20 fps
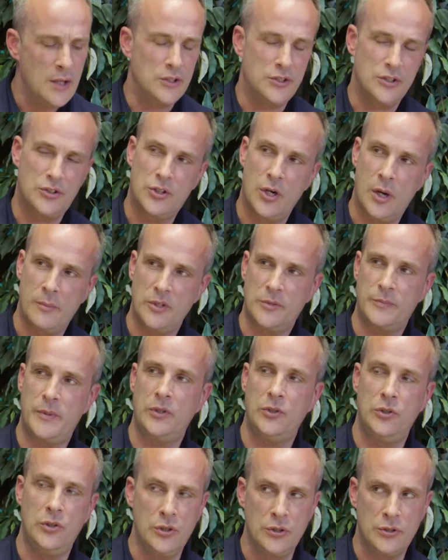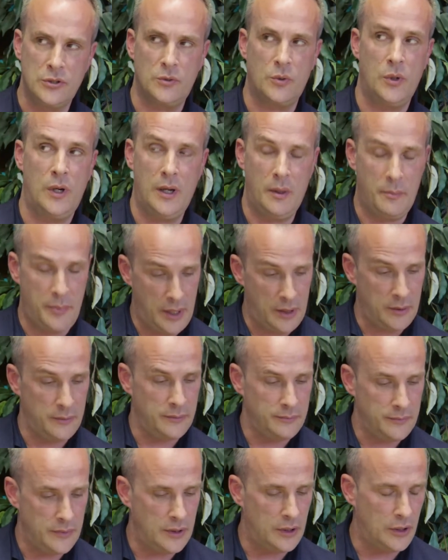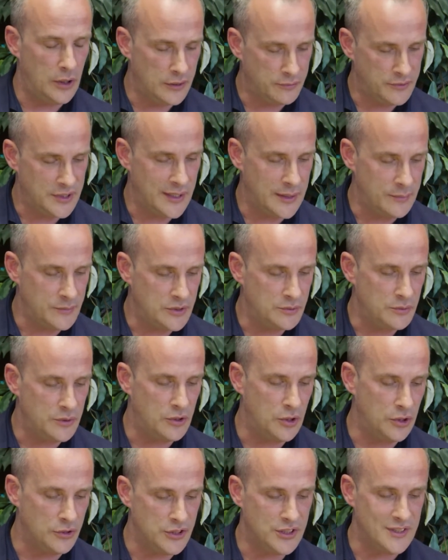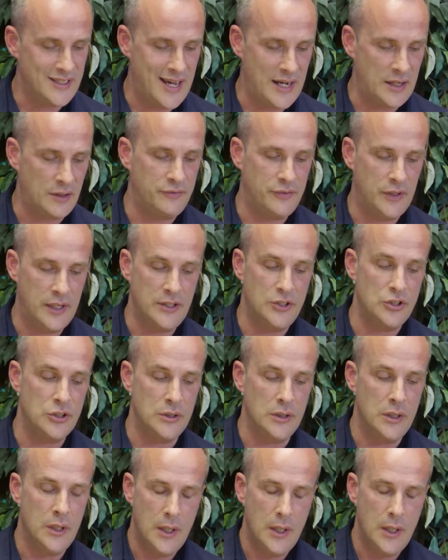There's a term that's been used quite about a lot of times called stagflation.